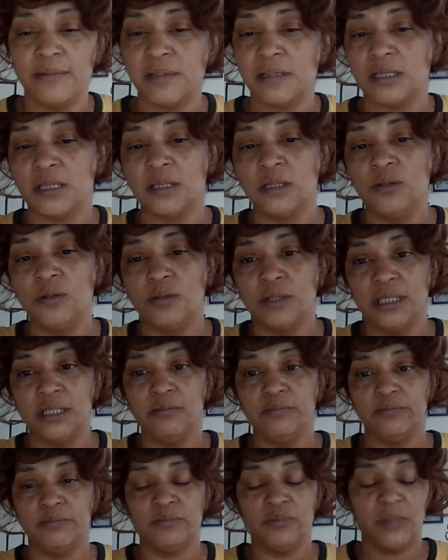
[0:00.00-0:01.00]

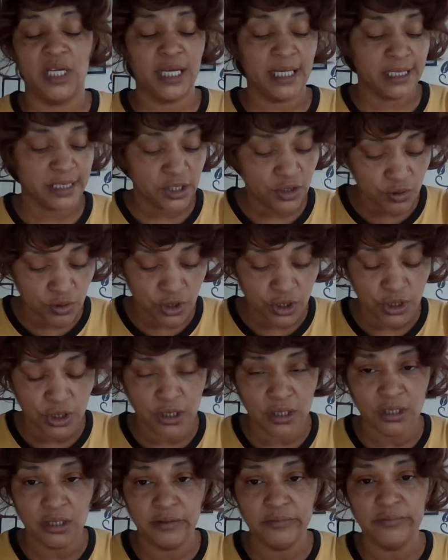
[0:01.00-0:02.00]
Absolutely. As you
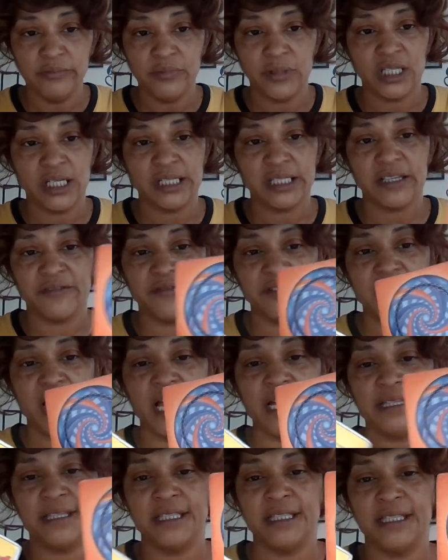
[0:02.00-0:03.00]
should, because if
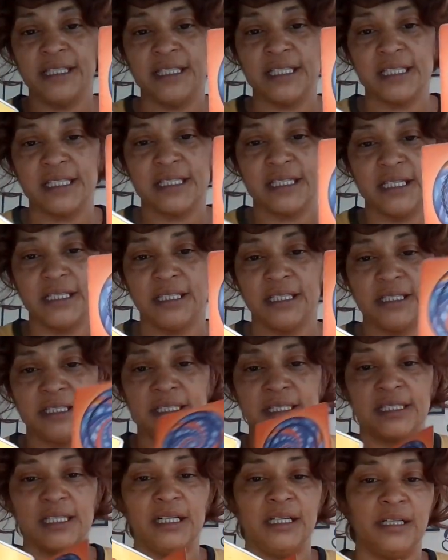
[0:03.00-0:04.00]
not, then this
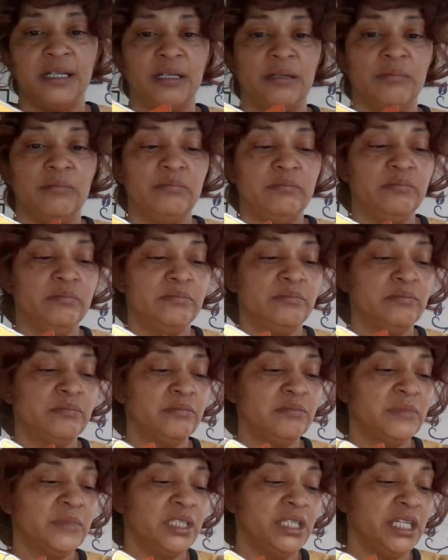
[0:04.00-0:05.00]
does um
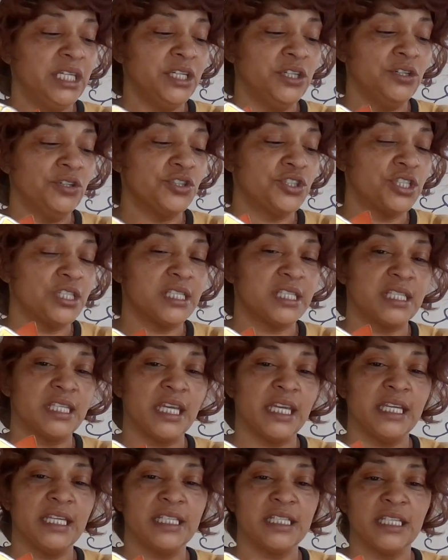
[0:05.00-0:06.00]
energy
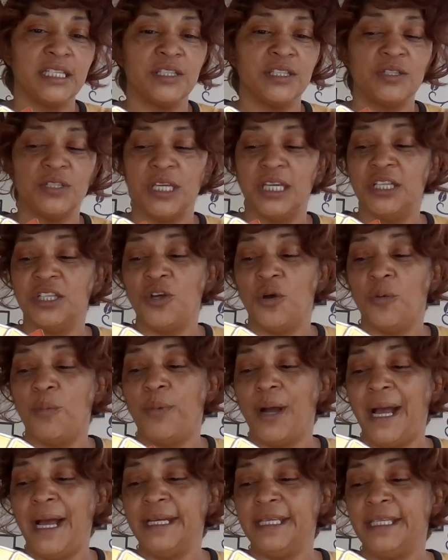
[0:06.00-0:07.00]
stays in in your
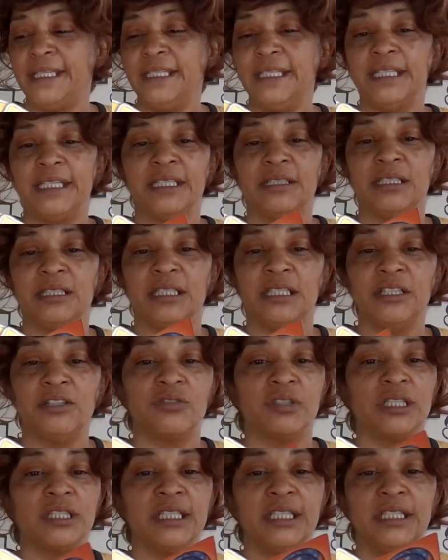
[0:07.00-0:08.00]
body. It
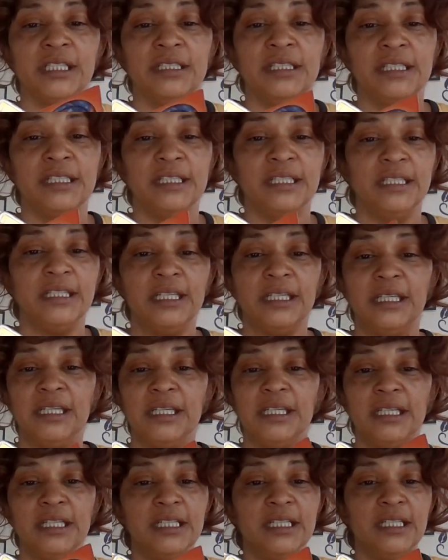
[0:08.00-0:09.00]
literally
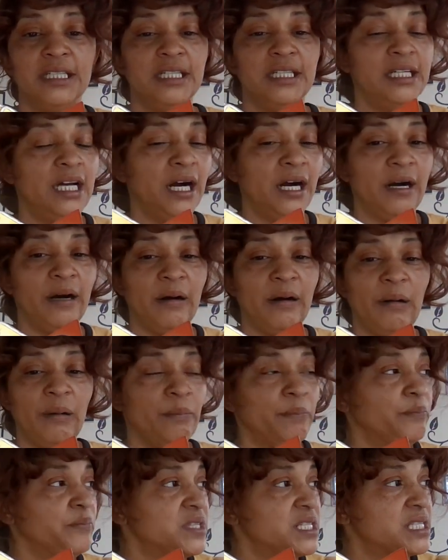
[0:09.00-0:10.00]

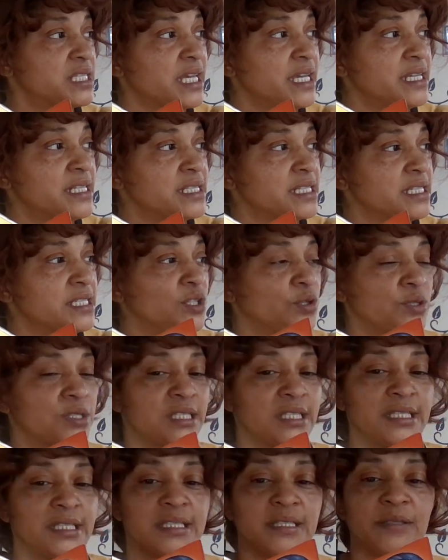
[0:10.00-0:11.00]
um stays in your
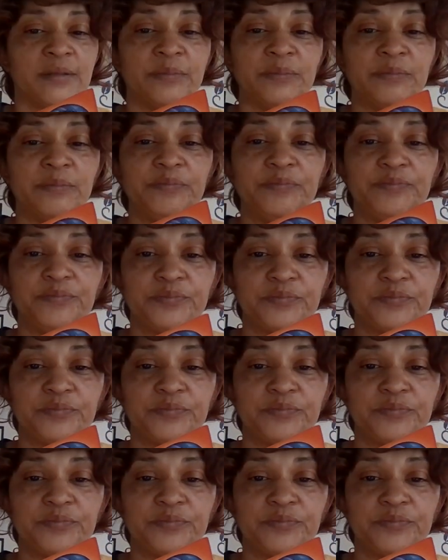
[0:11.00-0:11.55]
system